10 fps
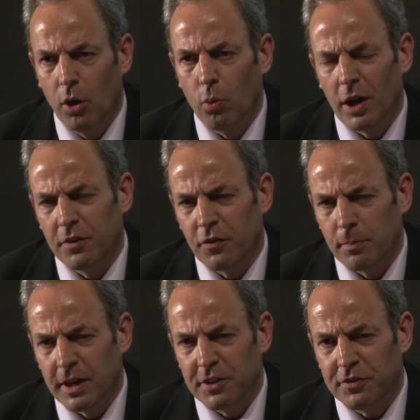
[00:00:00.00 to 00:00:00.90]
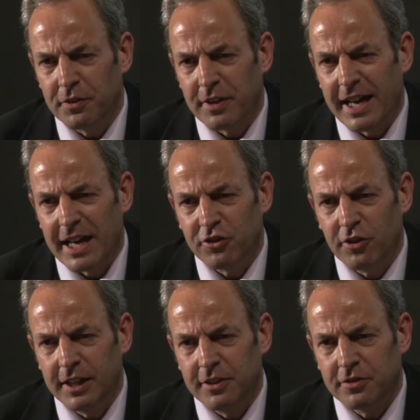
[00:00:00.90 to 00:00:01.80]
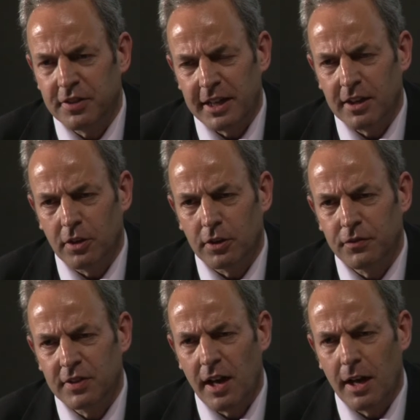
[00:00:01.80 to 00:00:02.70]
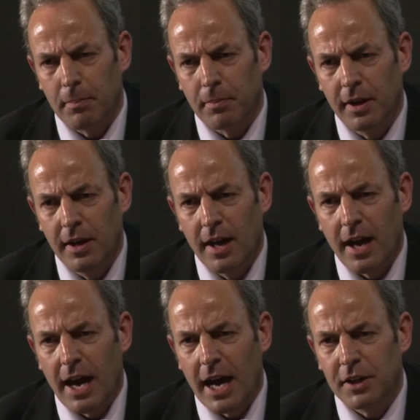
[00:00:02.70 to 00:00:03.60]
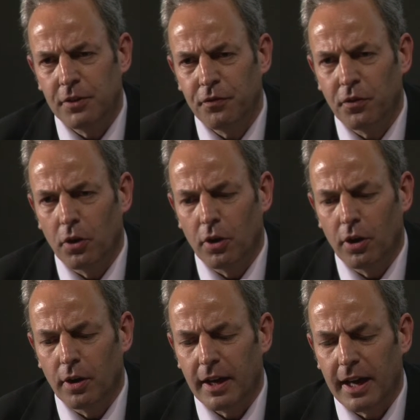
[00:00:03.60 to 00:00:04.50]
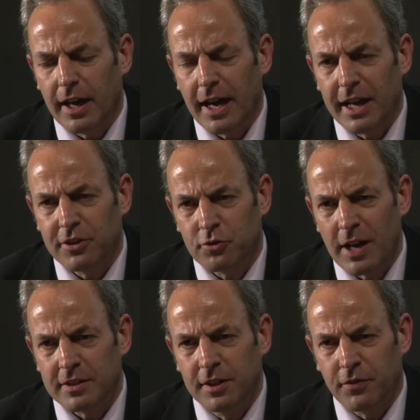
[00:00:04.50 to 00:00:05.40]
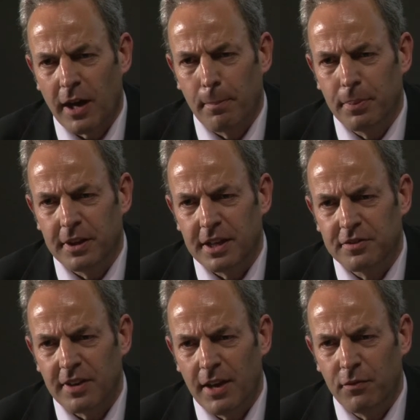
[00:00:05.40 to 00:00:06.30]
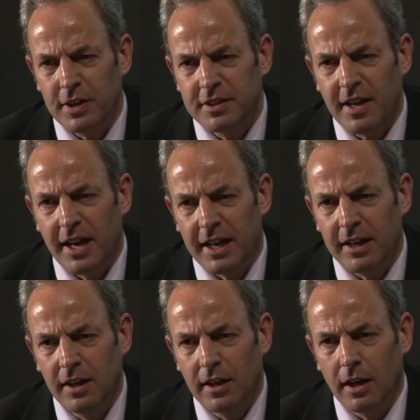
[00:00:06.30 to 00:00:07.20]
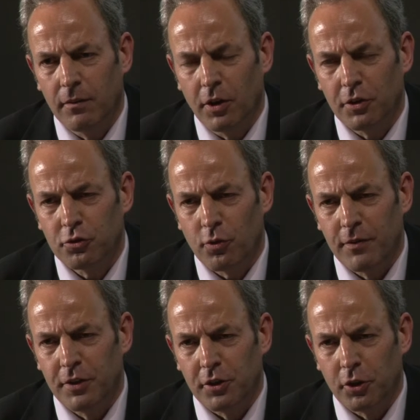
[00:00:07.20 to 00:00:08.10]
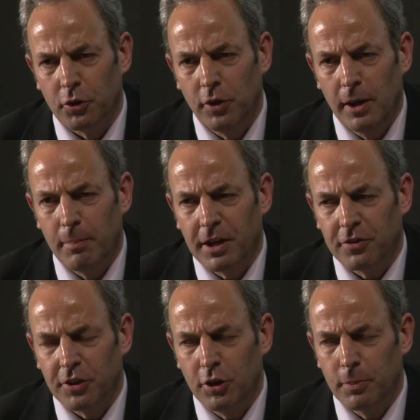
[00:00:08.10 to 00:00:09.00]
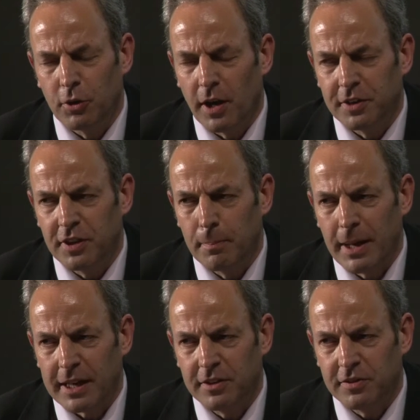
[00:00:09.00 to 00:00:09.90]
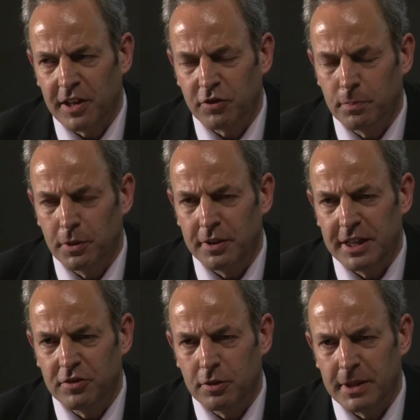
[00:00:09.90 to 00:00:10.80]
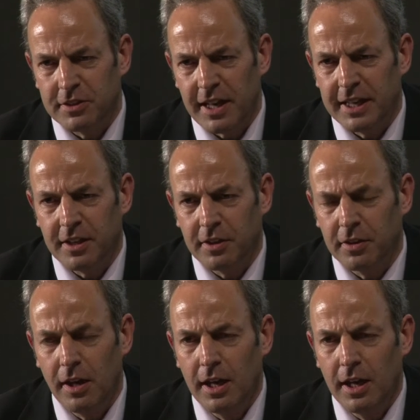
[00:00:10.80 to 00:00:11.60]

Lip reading: One of them is that they actually take a lot of time, and for extractive companies, every day of lost revenue, because a human rights impact assessment needs to be taken,